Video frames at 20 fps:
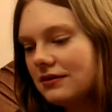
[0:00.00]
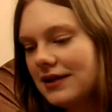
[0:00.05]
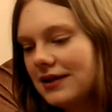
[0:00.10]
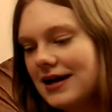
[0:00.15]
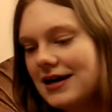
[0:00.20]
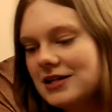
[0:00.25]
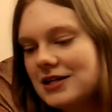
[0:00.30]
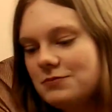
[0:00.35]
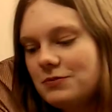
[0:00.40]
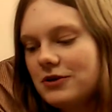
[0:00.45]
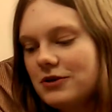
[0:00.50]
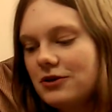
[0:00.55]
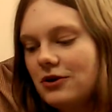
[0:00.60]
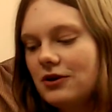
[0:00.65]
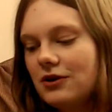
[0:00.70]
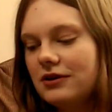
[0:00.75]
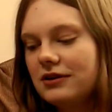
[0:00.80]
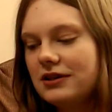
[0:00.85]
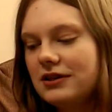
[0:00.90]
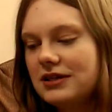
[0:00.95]
last but
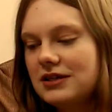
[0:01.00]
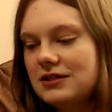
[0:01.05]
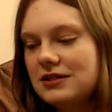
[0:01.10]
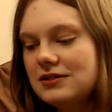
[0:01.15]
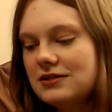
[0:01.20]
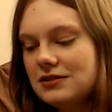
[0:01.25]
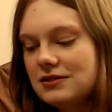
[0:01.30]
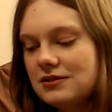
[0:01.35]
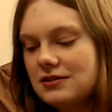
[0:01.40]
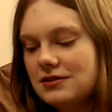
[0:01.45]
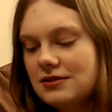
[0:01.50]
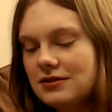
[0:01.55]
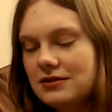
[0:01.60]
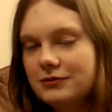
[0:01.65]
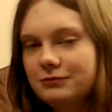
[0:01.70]
not least,